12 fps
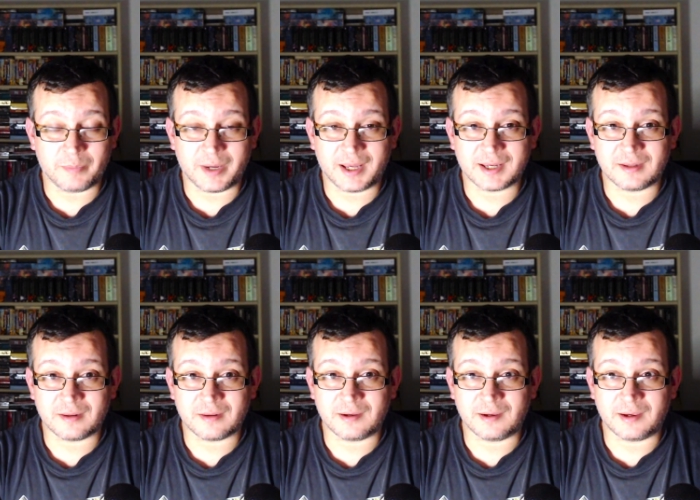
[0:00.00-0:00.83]
back in
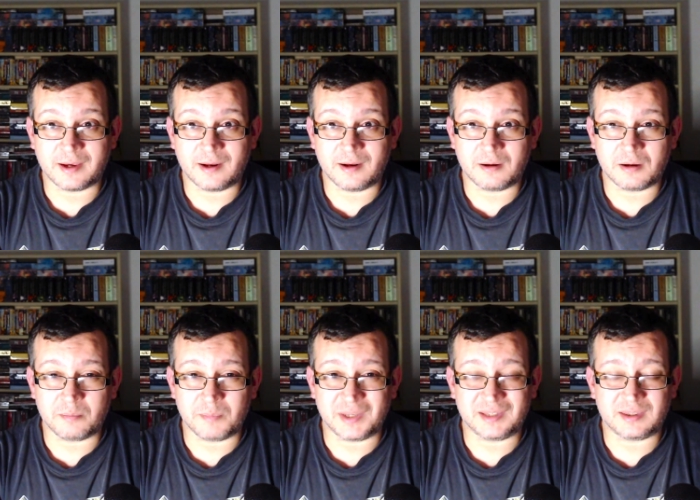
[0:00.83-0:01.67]
the
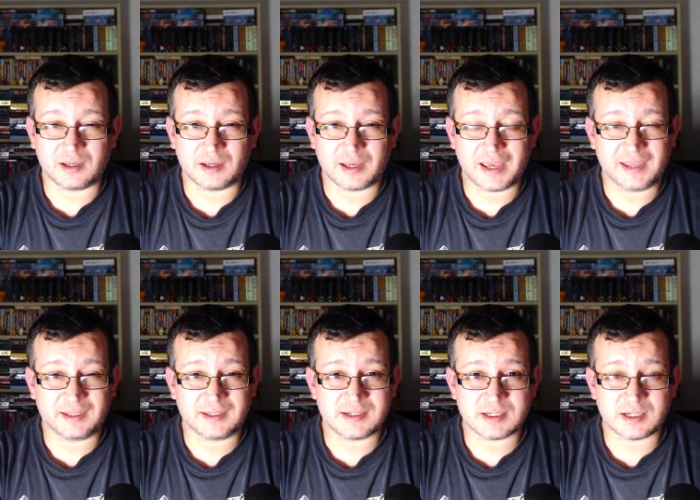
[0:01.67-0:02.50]
mid
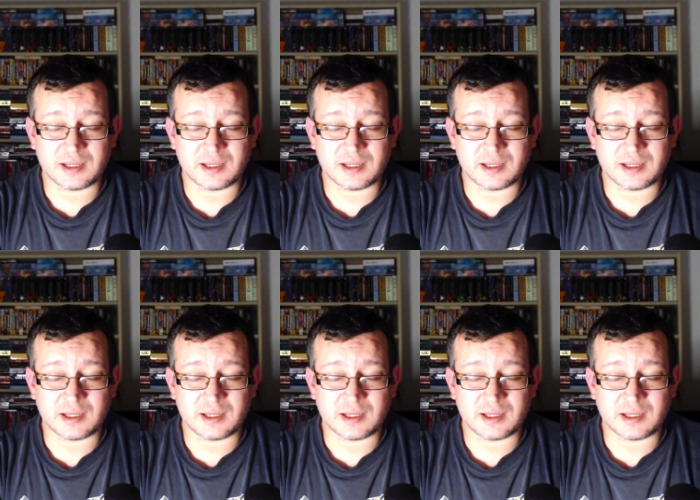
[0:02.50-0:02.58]
80s.